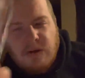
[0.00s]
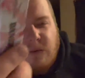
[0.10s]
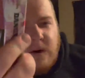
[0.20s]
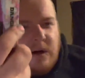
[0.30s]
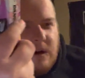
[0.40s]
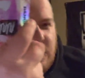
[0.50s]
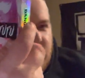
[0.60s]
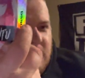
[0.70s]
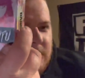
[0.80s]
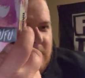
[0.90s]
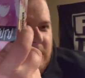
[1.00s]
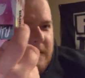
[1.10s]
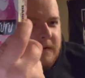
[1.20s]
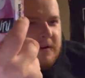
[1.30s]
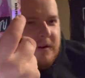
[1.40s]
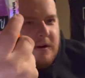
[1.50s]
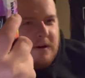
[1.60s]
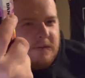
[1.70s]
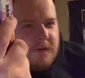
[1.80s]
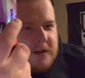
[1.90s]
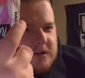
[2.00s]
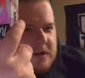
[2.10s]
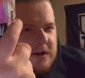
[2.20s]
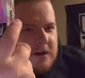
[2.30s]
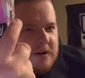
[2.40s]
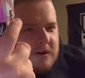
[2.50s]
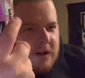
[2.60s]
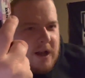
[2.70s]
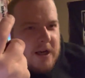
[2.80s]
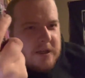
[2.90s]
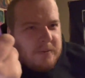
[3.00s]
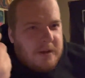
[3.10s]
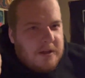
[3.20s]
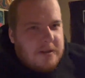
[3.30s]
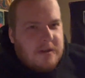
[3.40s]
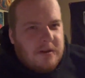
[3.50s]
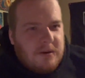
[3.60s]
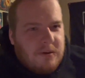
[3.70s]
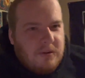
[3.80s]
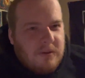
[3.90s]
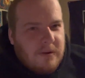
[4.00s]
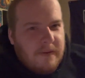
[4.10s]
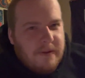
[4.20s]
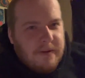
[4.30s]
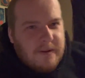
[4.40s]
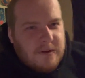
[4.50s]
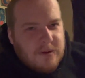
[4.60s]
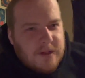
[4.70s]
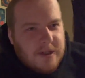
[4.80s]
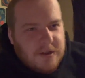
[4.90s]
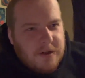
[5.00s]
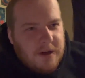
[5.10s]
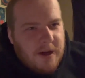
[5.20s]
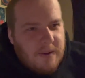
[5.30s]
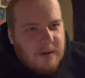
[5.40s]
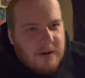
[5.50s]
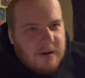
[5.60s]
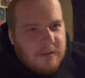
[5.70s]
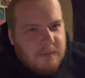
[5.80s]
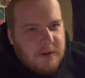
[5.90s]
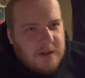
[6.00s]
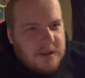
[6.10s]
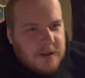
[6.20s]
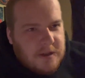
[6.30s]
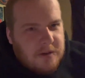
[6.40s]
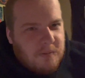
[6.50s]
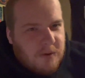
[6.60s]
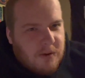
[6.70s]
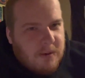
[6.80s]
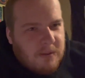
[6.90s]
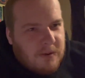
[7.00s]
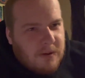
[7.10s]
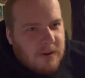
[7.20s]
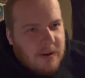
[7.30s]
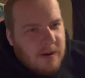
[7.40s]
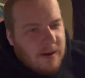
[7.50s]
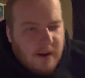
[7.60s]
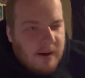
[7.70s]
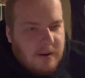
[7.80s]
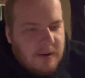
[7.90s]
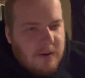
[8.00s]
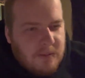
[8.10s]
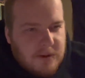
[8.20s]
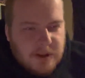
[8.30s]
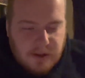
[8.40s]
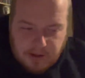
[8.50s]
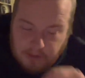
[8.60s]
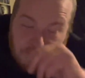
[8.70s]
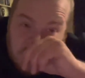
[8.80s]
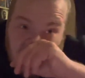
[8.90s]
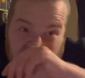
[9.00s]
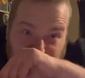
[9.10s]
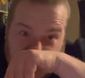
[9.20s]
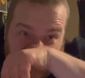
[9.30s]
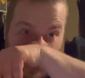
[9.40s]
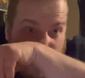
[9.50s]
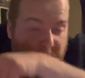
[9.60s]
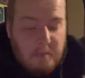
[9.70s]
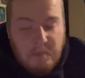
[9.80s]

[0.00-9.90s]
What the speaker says: where you have to investigate your classmates to. This was actually a game on a PlayStation Portable, a doomed system from the start.